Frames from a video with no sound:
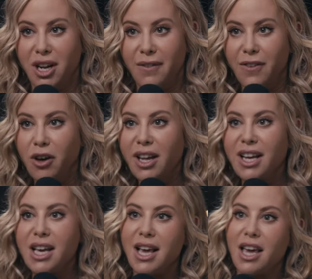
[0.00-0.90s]
It felt
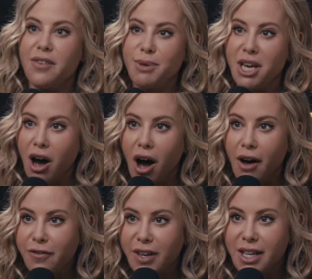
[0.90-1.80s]
like it gave me
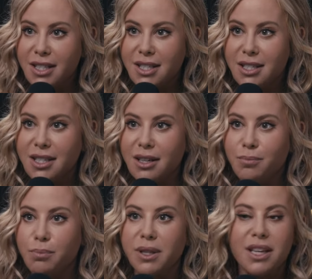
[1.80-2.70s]
confidence to
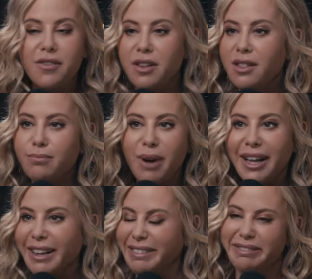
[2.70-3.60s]
believe in my,